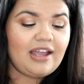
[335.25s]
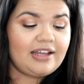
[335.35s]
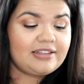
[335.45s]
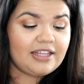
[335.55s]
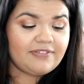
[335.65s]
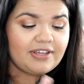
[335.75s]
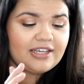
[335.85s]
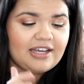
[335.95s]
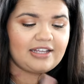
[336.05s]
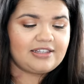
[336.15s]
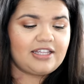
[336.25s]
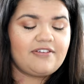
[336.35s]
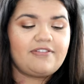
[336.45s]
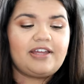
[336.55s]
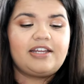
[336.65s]
I love it. I
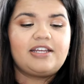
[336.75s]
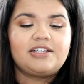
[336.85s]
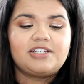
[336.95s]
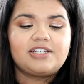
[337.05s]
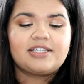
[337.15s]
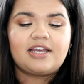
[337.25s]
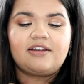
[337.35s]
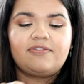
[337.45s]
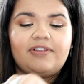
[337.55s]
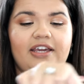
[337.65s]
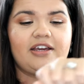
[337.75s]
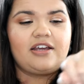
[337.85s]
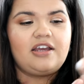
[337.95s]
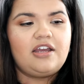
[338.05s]
love that it can just kind of like